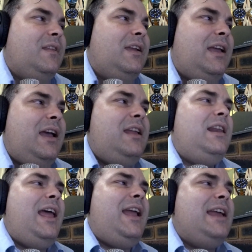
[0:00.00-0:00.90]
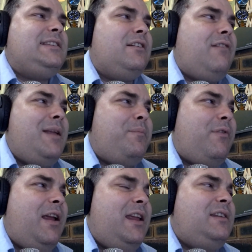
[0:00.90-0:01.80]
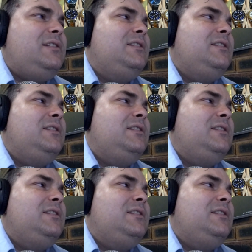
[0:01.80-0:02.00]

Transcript: Okay, Lange is a great brand.